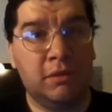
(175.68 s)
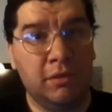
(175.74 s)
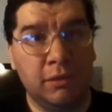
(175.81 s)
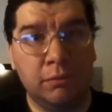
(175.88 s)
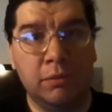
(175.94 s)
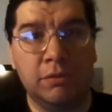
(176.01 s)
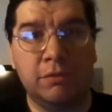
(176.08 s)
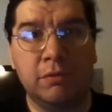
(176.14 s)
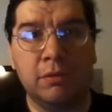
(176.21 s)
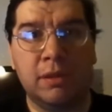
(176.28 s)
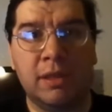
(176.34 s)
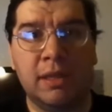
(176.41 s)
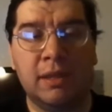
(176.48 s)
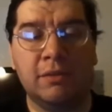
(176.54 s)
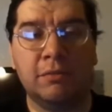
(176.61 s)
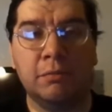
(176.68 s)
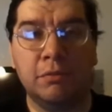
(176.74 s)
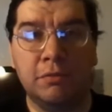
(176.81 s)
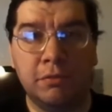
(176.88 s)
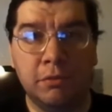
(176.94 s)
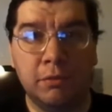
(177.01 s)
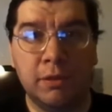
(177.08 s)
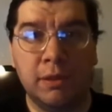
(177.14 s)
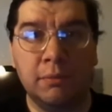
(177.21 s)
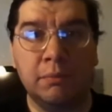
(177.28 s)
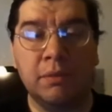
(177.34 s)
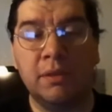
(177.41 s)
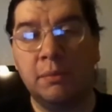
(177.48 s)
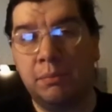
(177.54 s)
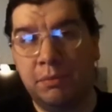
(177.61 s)
with the original cast
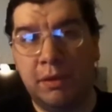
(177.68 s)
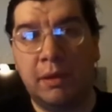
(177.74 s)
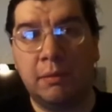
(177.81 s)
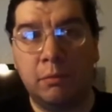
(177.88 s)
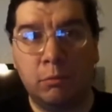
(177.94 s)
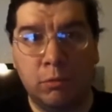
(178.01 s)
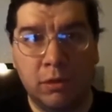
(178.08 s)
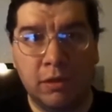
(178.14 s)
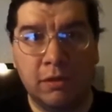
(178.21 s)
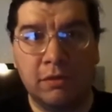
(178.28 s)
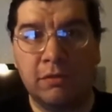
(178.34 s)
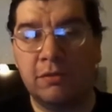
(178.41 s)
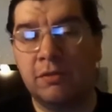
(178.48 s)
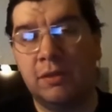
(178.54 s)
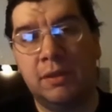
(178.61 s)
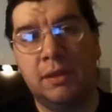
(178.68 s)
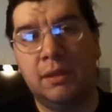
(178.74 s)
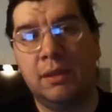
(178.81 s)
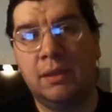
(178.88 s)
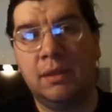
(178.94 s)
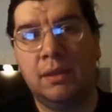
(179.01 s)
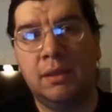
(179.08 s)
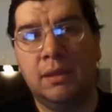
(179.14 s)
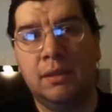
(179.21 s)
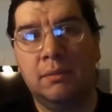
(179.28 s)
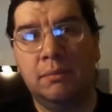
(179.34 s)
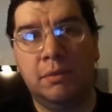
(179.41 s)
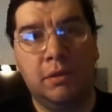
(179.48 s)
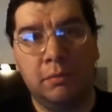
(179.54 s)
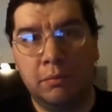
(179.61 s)
returning, but the problem was
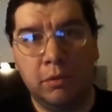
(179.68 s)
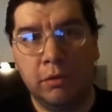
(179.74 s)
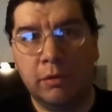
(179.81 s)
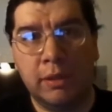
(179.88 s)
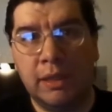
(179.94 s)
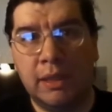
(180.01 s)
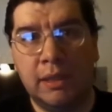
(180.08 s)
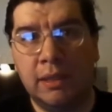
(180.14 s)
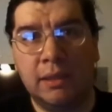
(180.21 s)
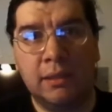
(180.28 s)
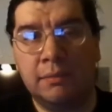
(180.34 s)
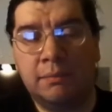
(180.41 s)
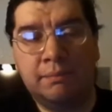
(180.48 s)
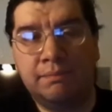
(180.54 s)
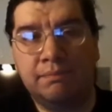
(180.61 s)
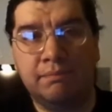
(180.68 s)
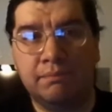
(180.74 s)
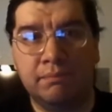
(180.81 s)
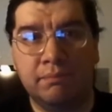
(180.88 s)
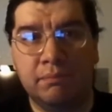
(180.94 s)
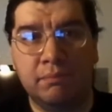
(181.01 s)
Bill Murray um,